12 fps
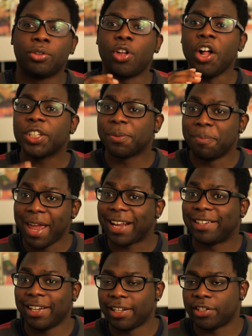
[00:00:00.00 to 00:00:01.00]
Don't
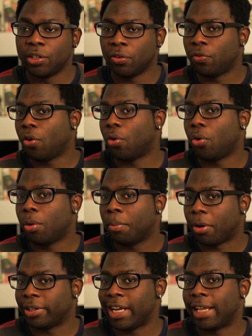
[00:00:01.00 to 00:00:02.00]
make this the rule,
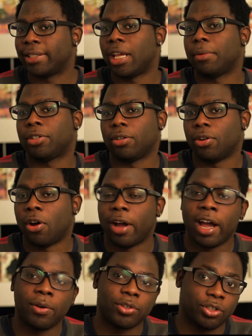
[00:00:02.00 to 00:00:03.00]
but the exception,
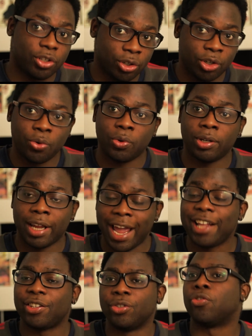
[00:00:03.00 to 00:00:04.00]
or else you would
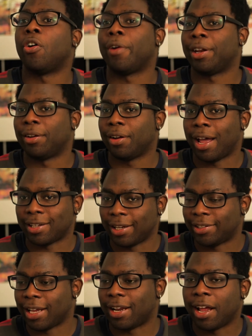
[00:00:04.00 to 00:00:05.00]
hate drawing, as
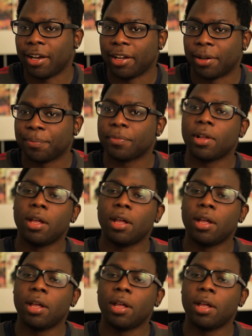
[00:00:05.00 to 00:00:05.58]
I said earlier.